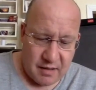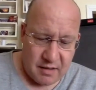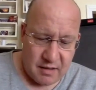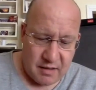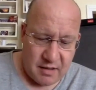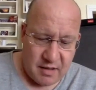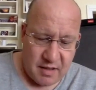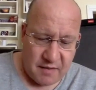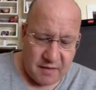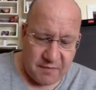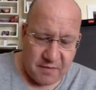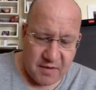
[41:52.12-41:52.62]

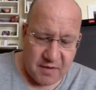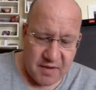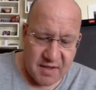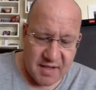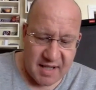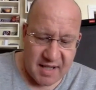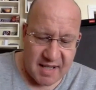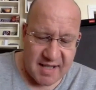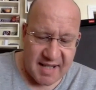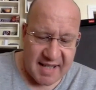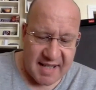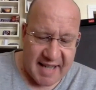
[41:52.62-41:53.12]
Difference is
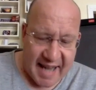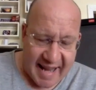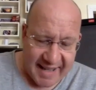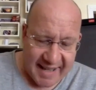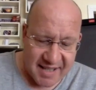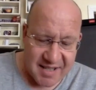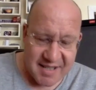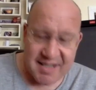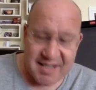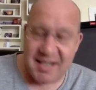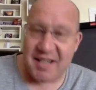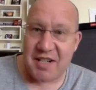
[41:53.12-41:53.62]
an
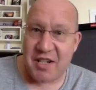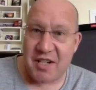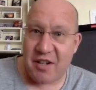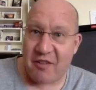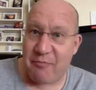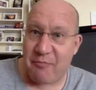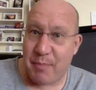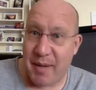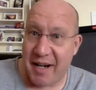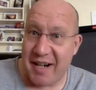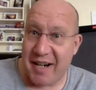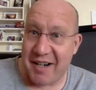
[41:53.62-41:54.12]
accident
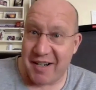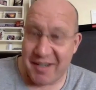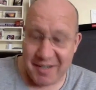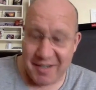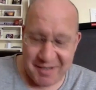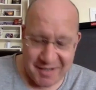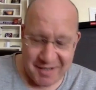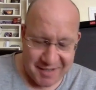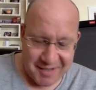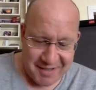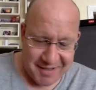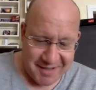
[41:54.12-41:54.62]
of
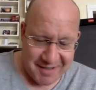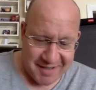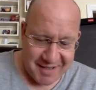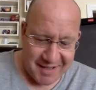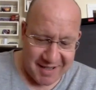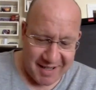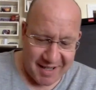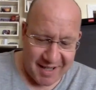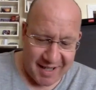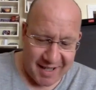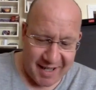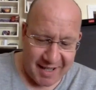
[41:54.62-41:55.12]
birth,
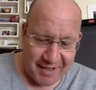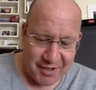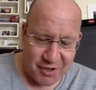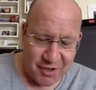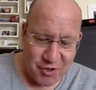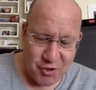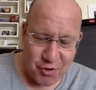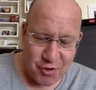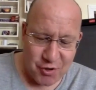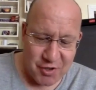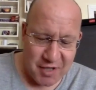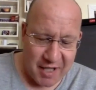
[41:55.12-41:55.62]
and it
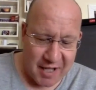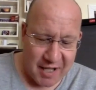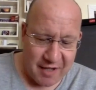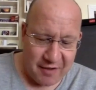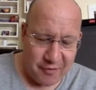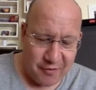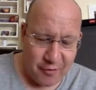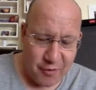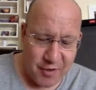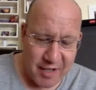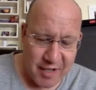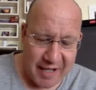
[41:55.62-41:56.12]
should
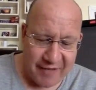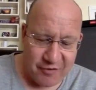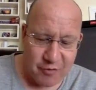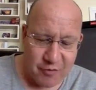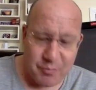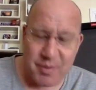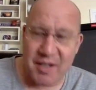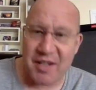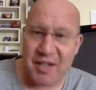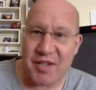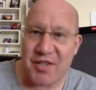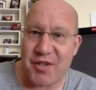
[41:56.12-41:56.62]
therefore never
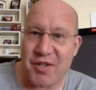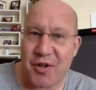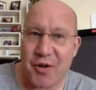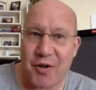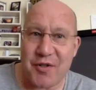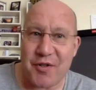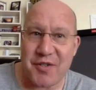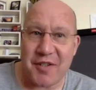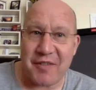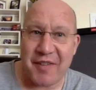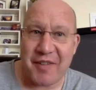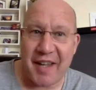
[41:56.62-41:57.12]
be a
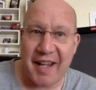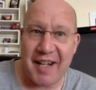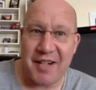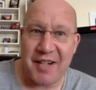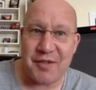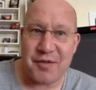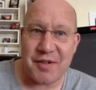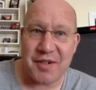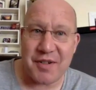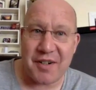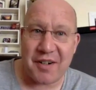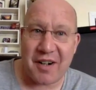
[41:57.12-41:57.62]
source of
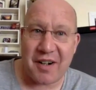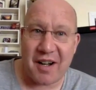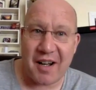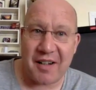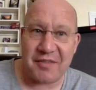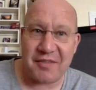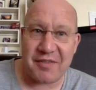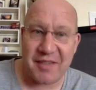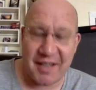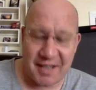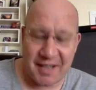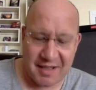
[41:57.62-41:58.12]
hatred or
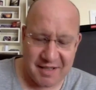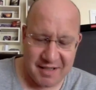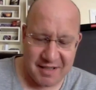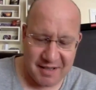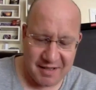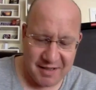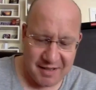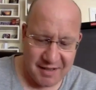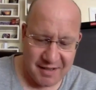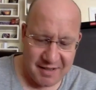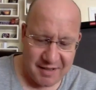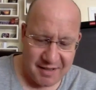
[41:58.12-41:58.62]
conflict.
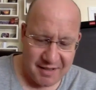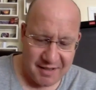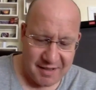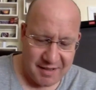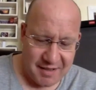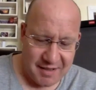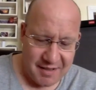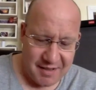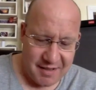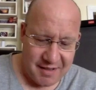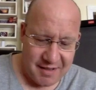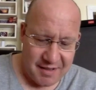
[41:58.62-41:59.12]

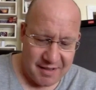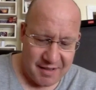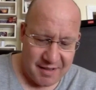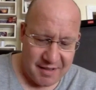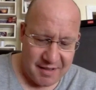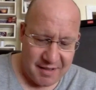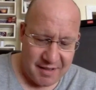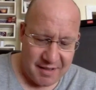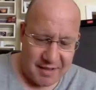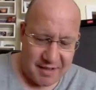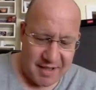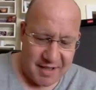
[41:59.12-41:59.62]

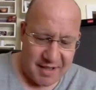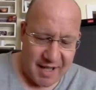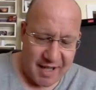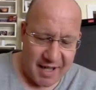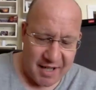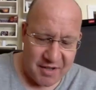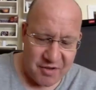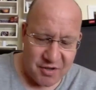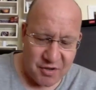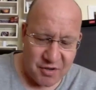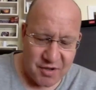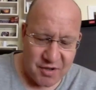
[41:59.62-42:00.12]
The
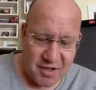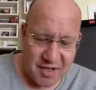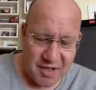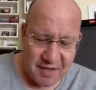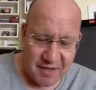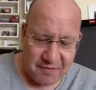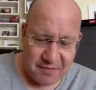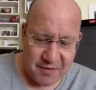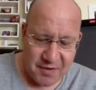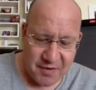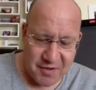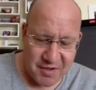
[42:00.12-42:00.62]
answer to
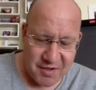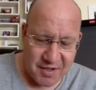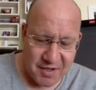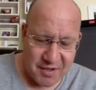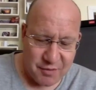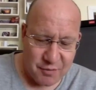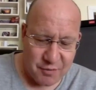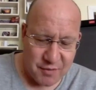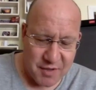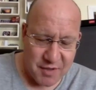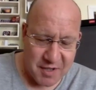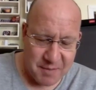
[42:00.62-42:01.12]
difference is
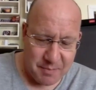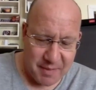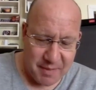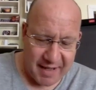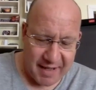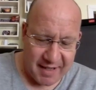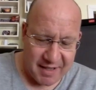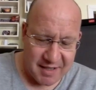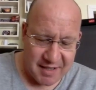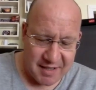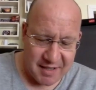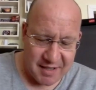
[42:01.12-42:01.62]
to
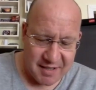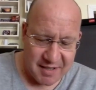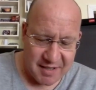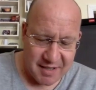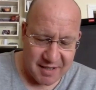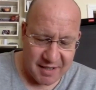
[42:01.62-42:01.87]
respect it.